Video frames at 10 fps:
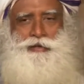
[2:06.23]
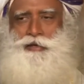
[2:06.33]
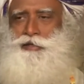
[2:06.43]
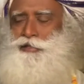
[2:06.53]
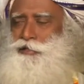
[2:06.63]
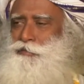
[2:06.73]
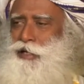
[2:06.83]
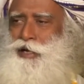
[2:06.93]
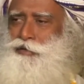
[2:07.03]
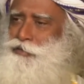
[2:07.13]
asked him,
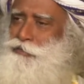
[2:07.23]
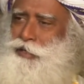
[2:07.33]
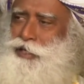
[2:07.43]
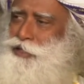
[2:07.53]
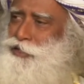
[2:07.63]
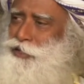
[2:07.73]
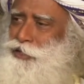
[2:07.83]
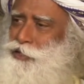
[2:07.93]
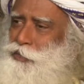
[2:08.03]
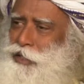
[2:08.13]
"How do you manage in
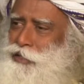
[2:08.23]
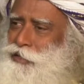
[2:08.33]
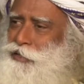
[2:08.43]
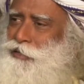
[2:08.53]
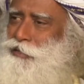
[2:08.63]
this weather?"